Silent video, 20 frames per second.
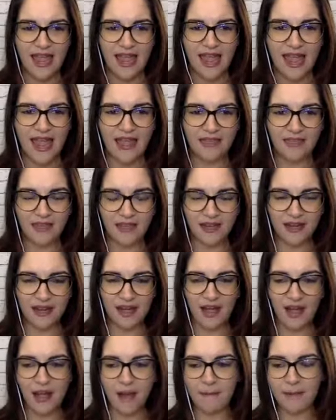And then
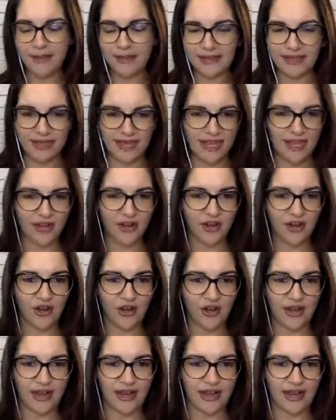a month
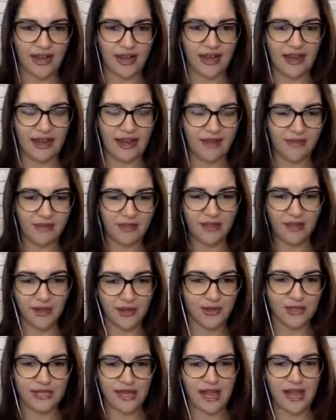later, like everything
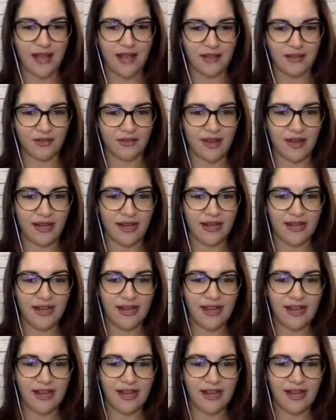goes to hell, right?